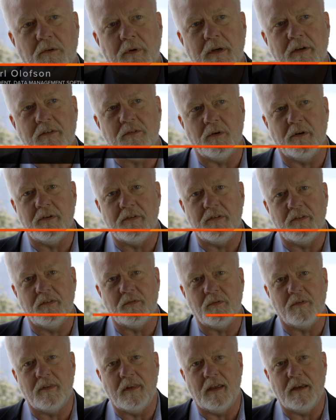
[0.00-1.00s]
resources
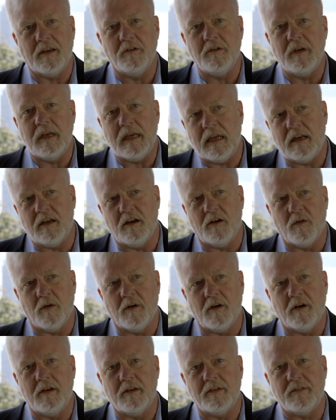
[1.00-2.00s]
that you need in
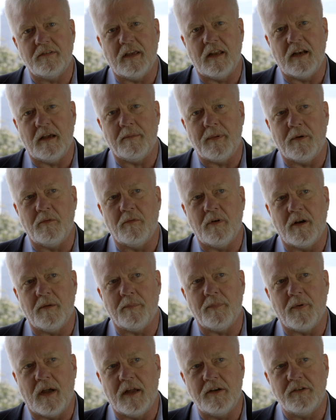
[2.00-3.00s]
order to set up and run a
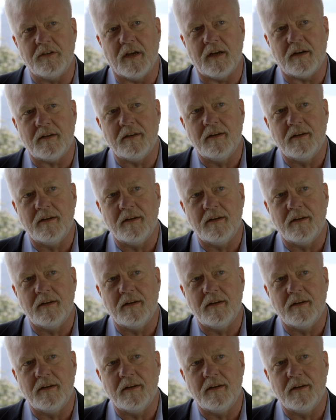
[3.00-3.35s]
project.